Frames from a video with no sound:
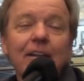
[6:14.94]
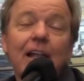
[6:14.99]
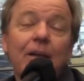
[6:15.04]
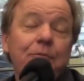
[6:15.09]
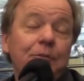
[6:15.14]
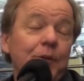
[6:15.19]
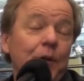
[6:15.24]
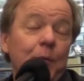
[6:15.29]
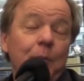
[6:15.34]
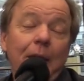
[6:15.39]
You'll
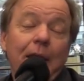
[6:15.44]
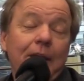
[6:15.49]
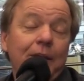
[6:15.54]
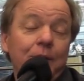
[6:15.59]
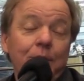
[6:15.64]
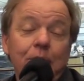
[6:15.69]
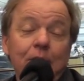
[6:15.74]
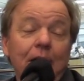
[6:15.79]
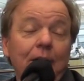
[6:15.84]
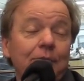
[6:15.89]
have to go
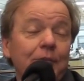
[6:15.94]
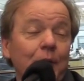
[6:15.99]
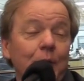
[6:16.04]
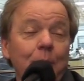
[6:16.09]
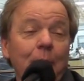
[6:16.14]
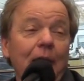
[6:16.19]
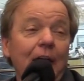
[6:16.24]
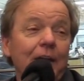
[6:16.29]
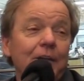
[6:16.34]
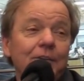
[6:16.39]
back. You'll have to
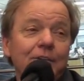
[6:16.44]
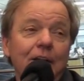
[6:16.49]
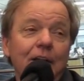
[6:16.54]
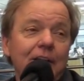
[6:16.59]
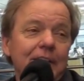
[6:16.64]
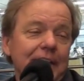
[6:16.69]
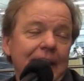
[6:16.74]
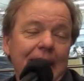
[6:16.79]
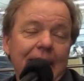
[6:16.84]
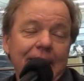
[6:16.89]
go back and
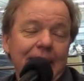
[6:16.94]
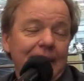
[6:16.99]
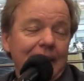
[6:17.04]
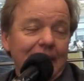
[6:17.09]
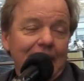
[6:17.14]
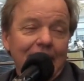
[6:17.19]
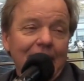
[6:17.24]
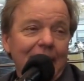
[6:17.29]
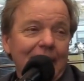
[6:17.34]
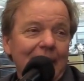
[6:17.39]
talk to Andy
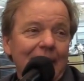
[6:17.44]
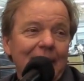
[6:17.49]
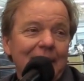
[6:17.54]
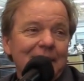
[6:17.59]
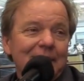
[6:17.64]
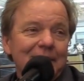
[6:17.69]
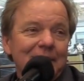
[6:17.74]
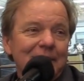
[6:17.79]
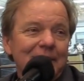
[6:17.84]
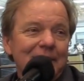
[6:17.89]
then, I guess.